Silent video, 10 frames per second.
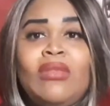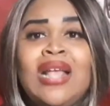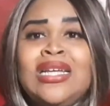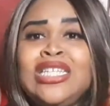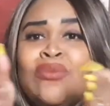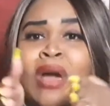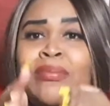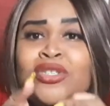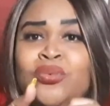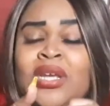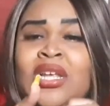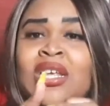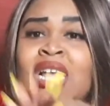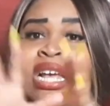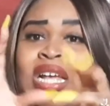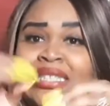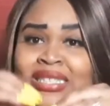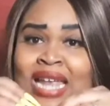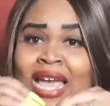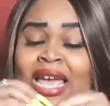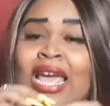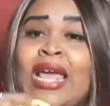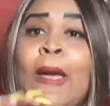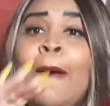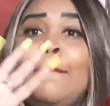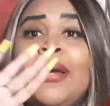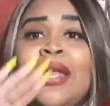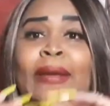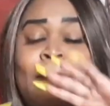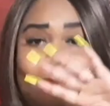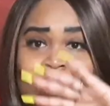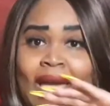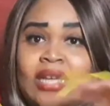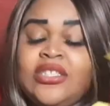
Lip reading: because they right between smack and put it back.